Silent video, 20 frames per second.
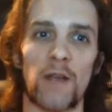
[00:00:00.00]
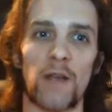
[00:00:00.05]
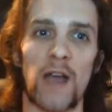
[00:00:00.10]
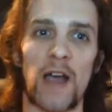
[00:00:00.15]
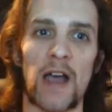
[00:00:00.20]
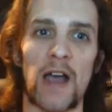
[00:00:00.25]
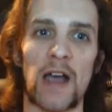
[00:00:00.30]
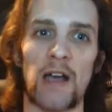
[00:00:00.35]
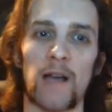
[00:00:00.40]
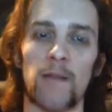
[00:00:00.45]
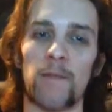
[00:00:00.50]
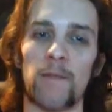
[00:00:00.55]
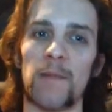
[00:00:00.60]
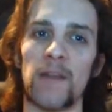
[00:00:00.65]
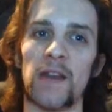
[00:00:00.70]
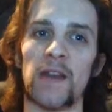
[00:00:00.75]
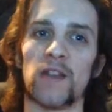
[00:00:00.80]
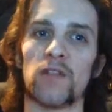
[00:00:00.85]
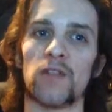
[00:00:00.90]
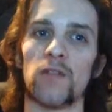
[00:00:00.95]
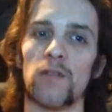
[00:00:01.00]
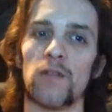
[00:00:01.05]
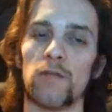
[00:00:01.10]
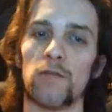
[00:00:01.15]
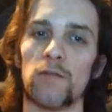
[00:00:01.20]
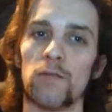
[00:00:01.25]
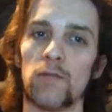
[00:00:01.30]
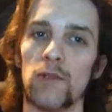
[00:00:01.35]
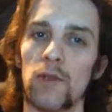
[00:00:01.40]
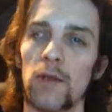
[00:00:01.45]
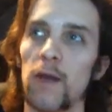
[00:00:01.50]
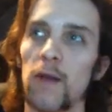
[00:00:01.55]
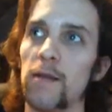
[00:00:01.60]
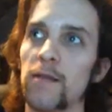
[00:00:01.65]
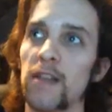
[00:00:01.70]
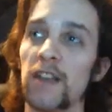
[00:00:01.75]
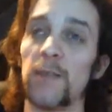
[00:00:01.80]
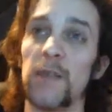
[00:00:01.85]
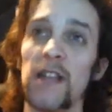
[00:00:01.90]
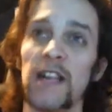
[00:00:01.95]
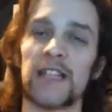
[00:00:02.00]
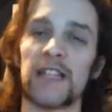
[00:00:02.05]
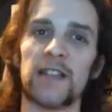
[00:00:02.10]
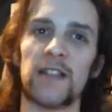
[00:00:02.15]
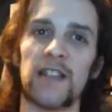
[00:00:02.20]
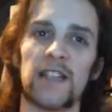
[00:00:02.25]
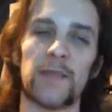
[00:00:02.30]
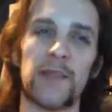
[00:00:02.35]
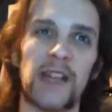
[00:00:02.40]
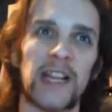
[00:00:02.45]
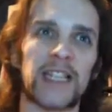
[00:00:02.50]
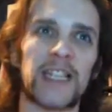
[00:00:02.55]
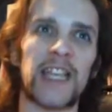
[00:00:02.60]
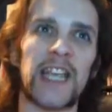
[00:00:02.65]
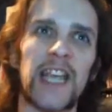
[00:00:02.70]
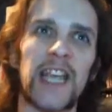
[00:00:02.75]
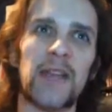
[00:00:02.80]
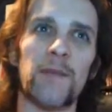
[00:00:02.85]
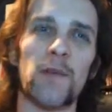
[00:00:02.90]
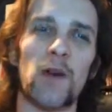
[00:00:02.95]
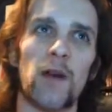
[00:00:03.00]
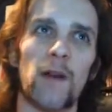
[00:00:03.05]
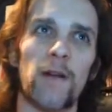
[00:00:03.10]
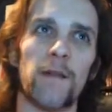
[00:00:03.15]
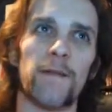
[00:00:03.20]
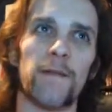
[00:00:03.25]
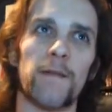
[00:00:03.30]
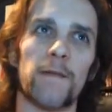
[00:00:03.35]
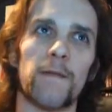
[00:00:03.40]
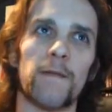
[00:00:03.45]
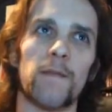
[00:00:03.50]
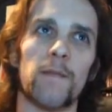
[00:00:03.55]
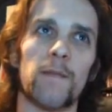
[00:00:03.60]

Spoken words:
There's a team of